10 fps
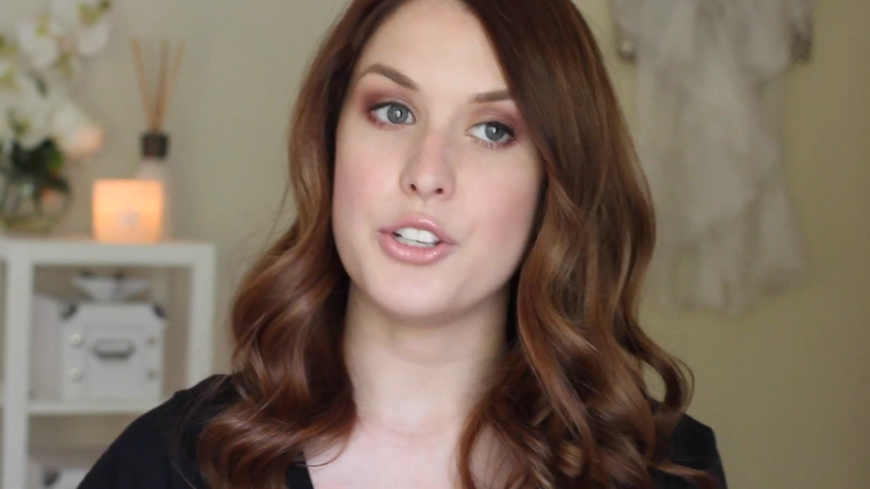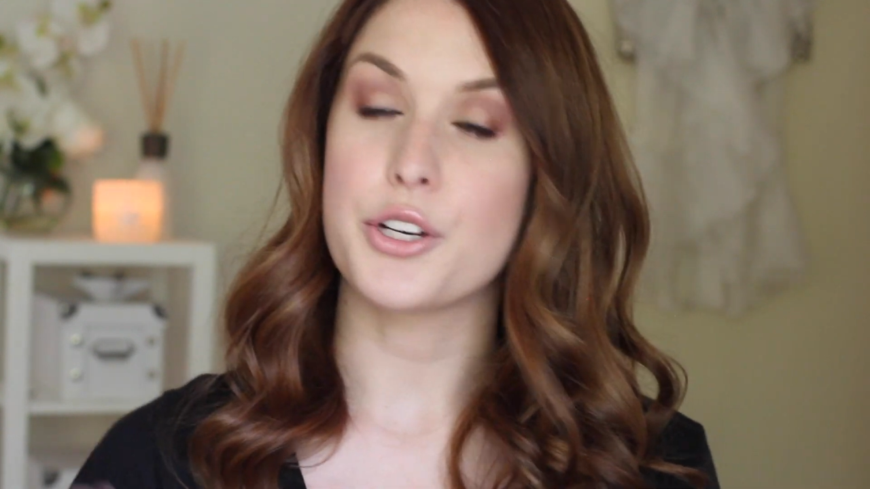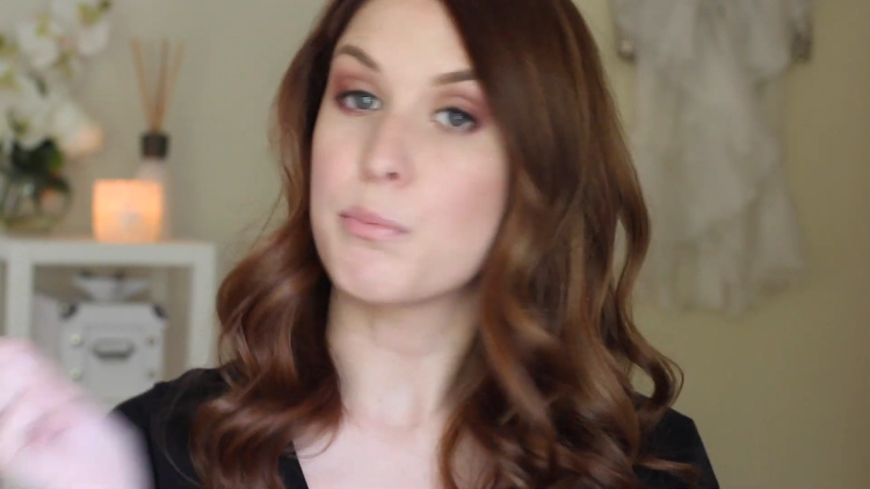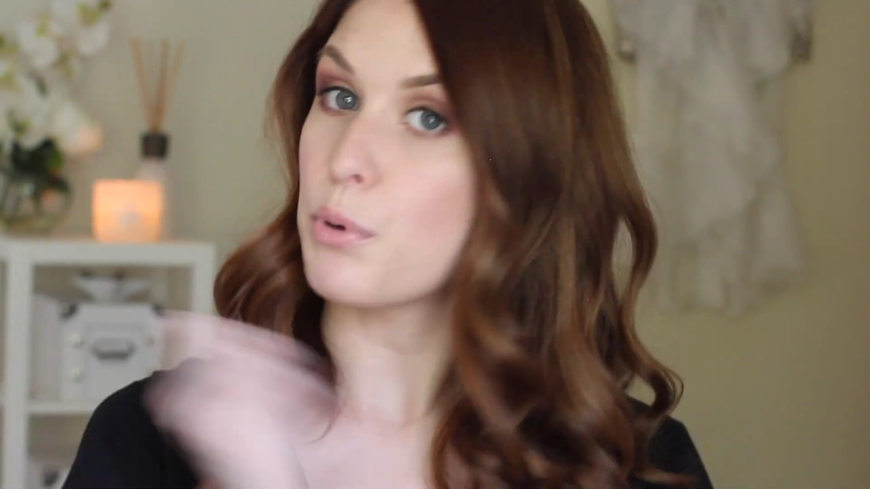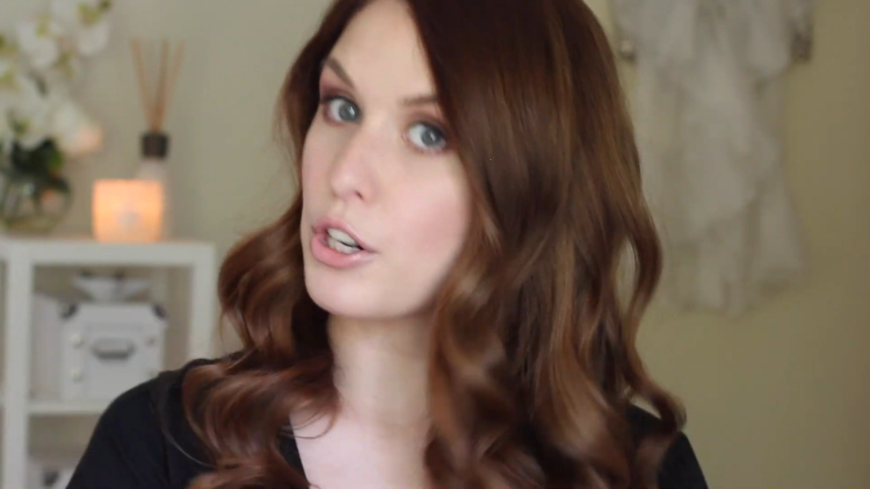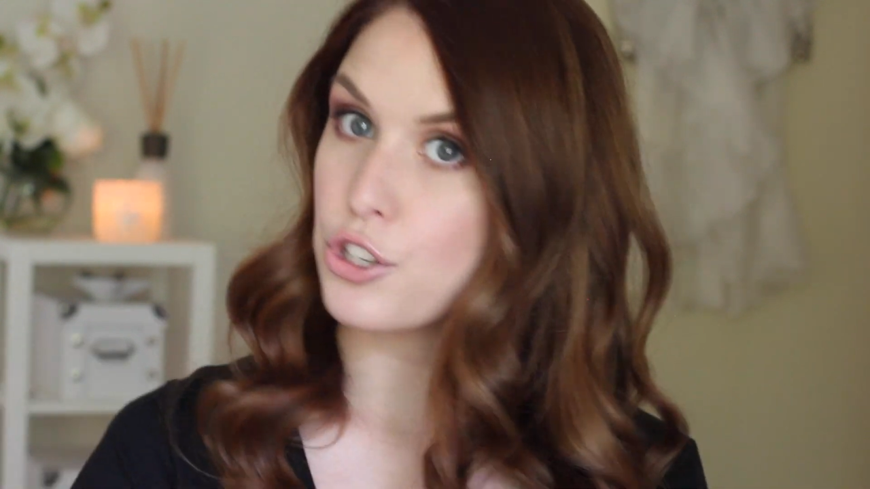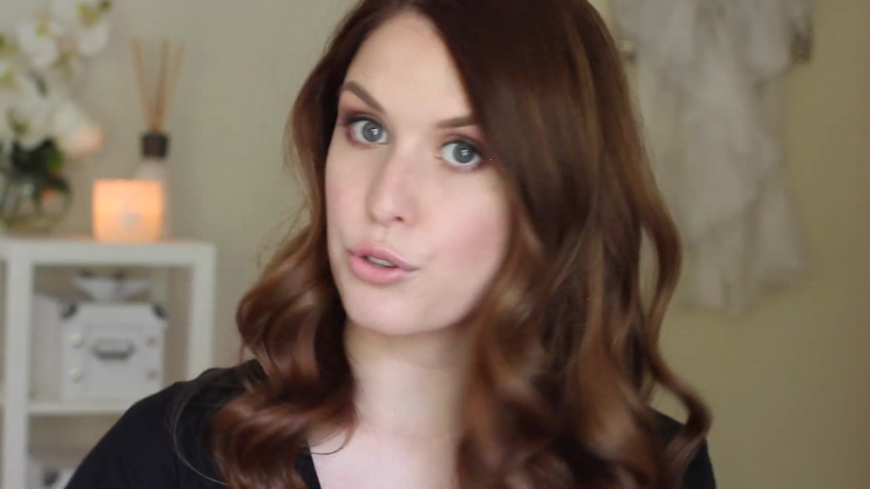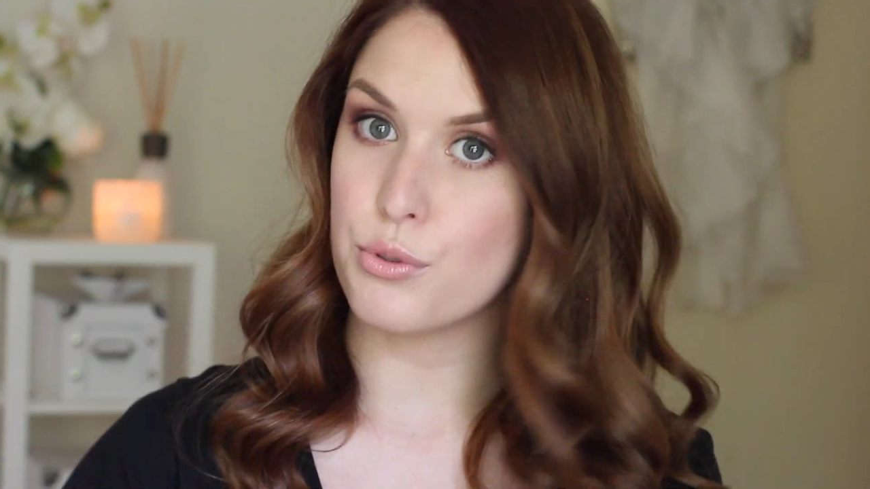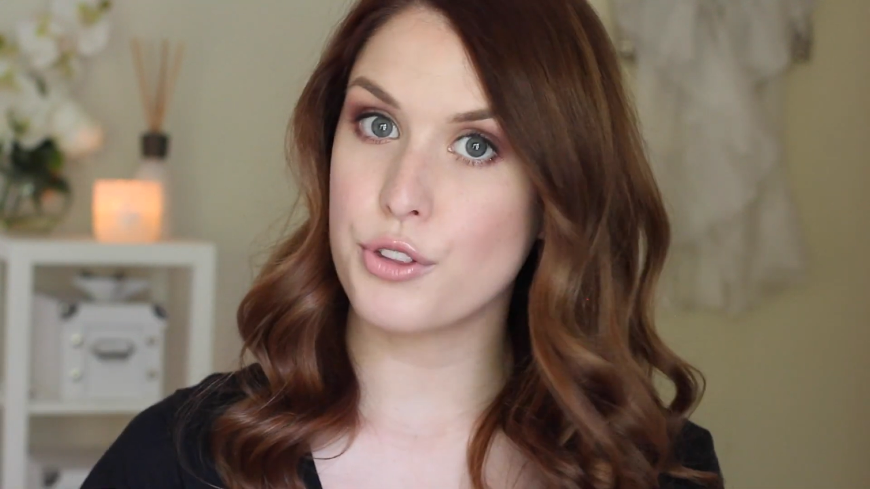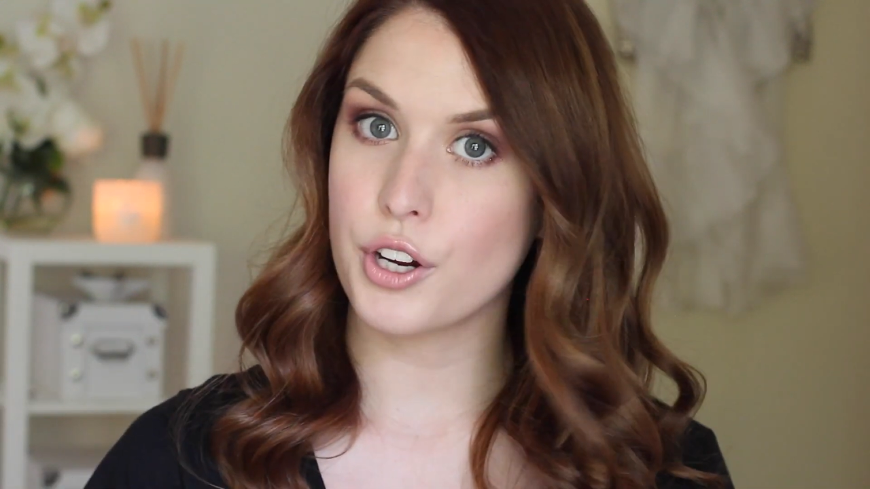you can brush
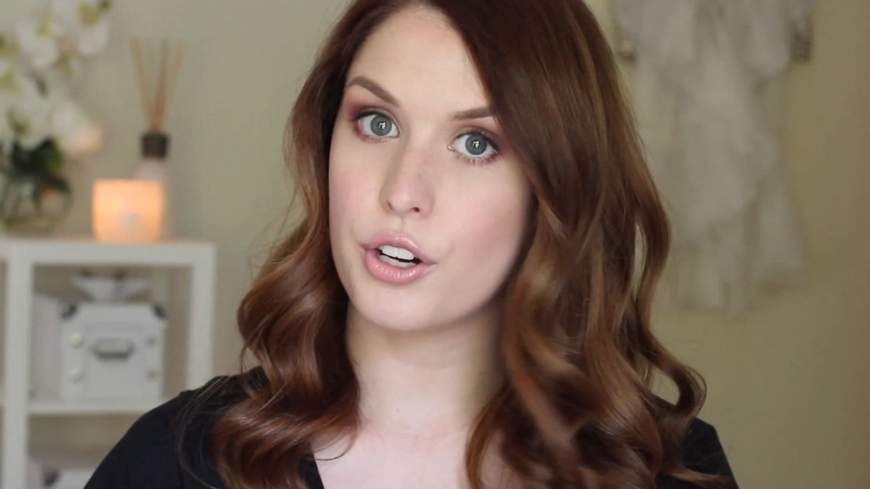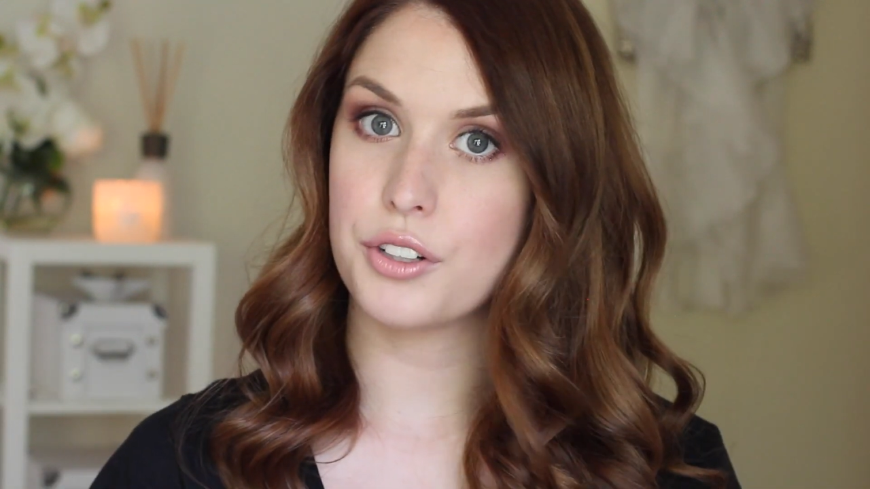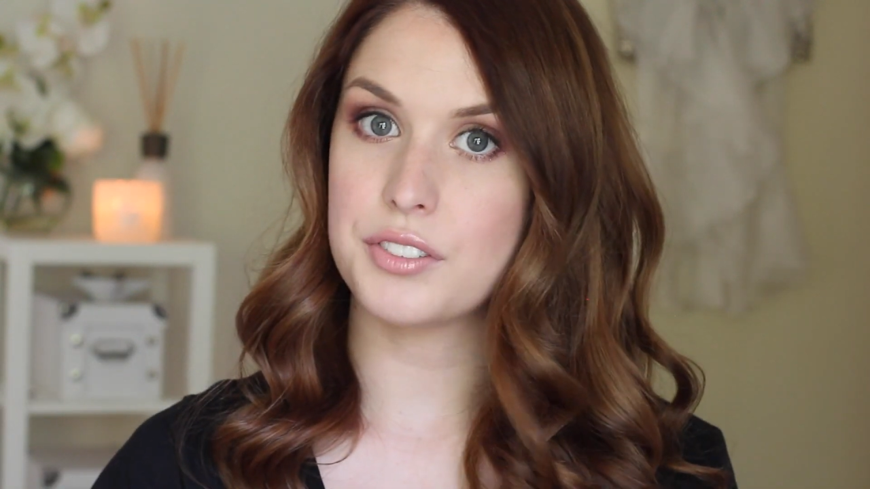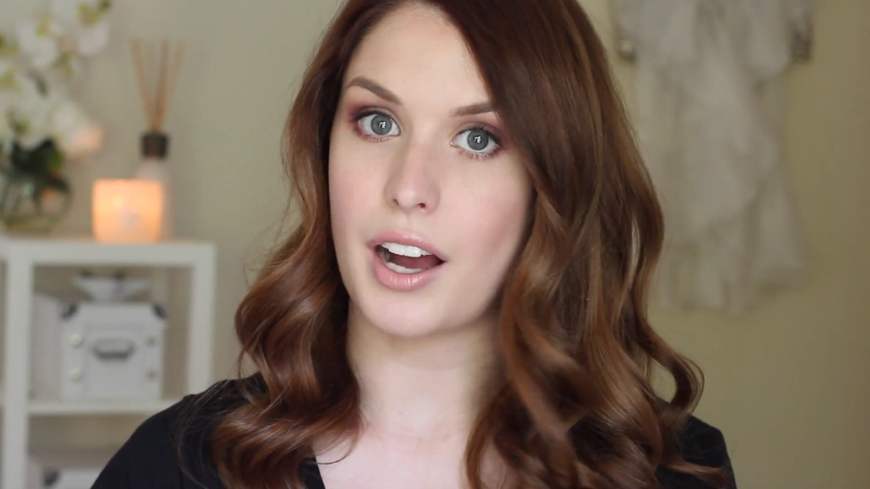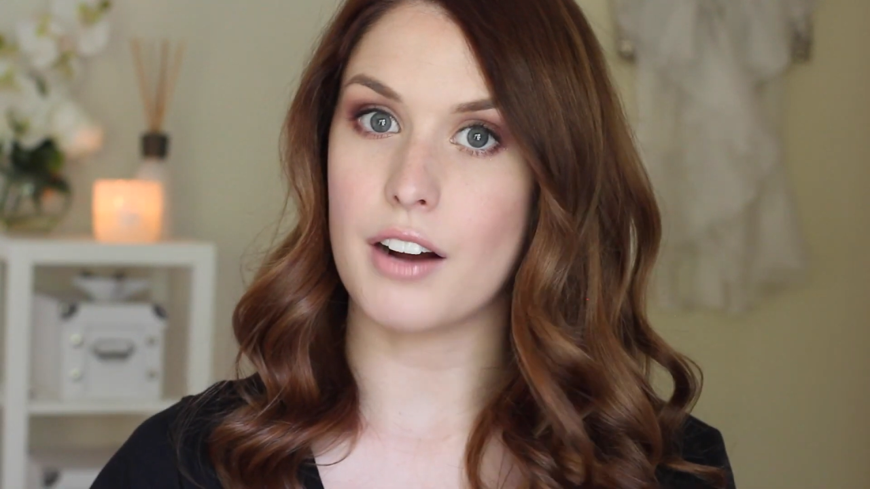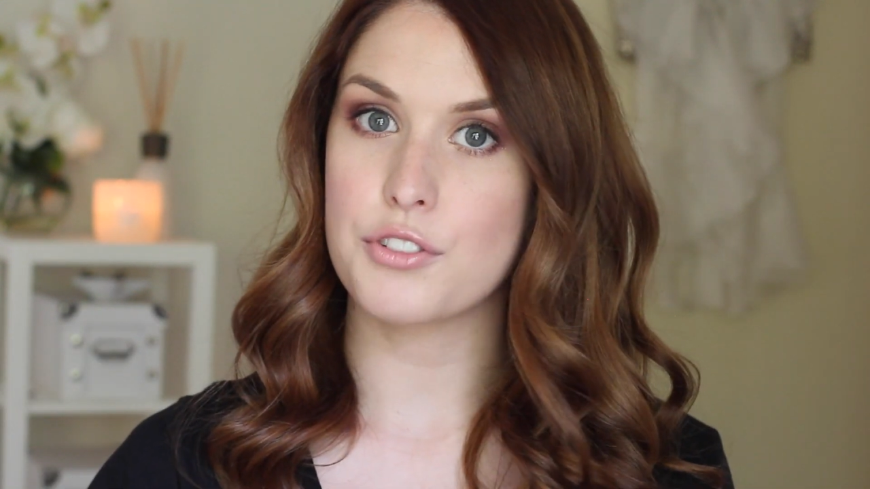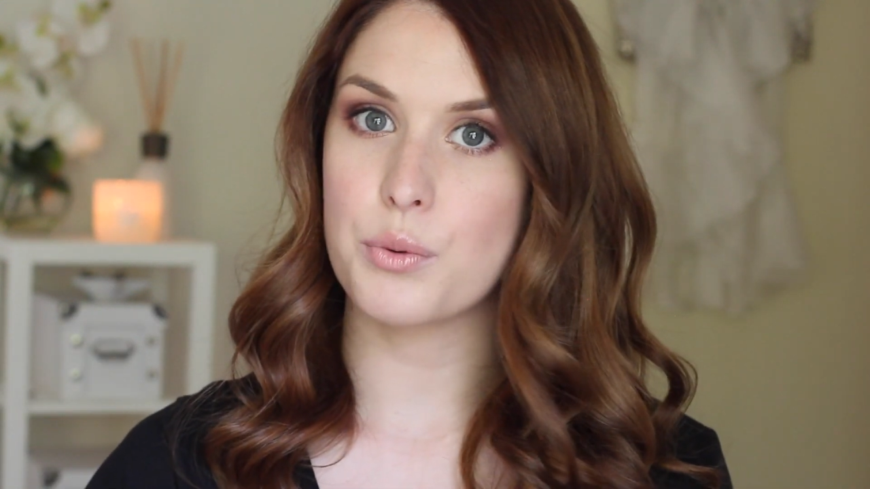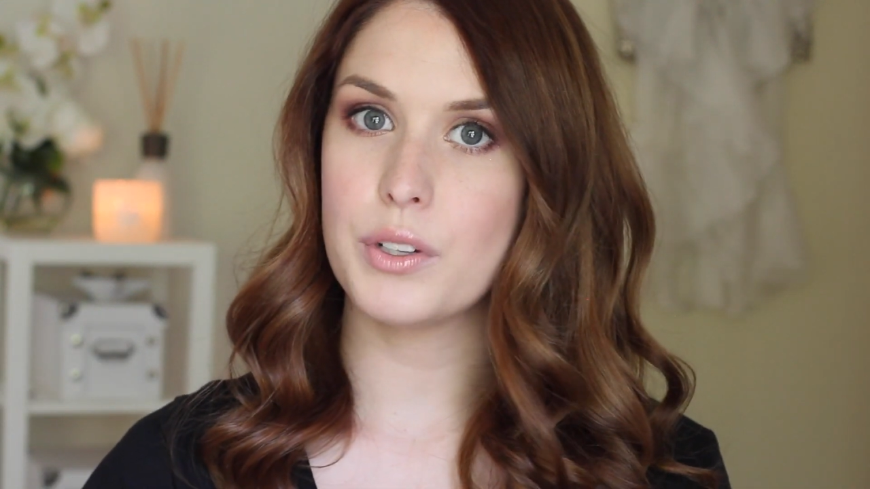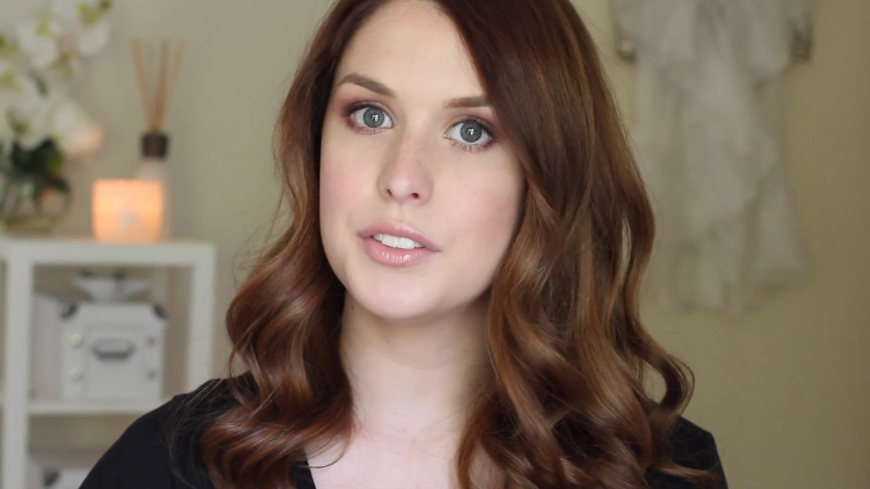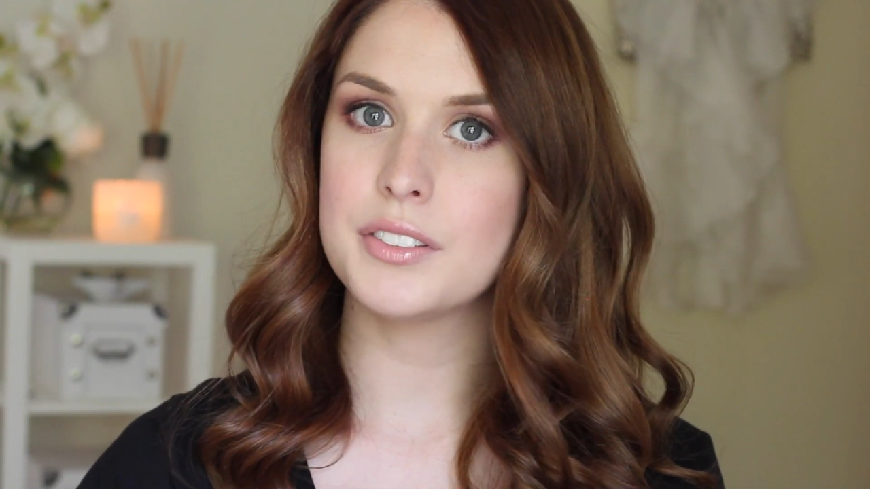through the curls
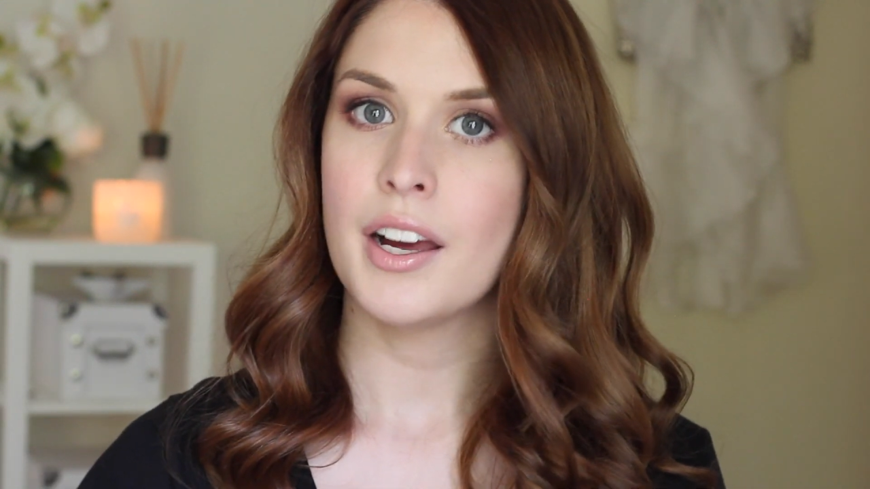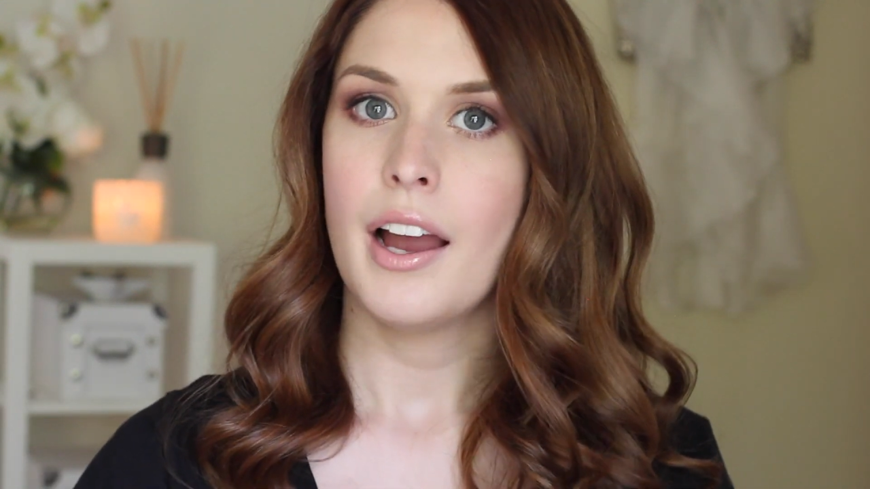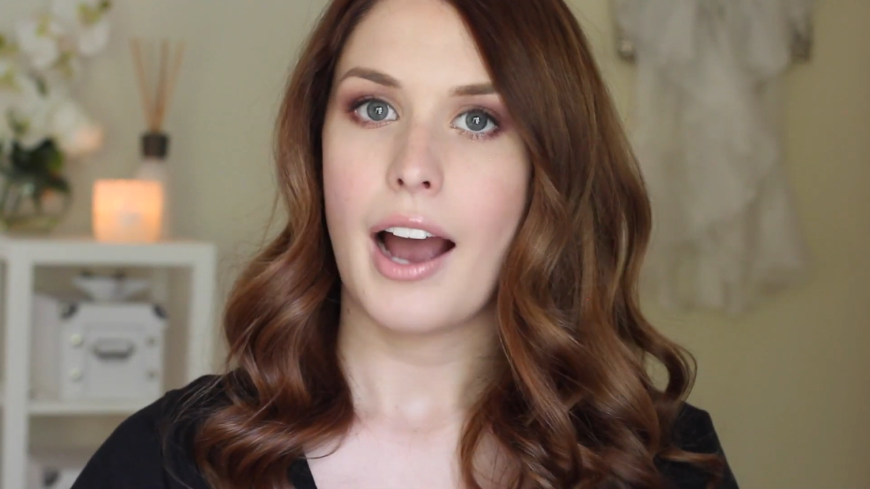afterwards.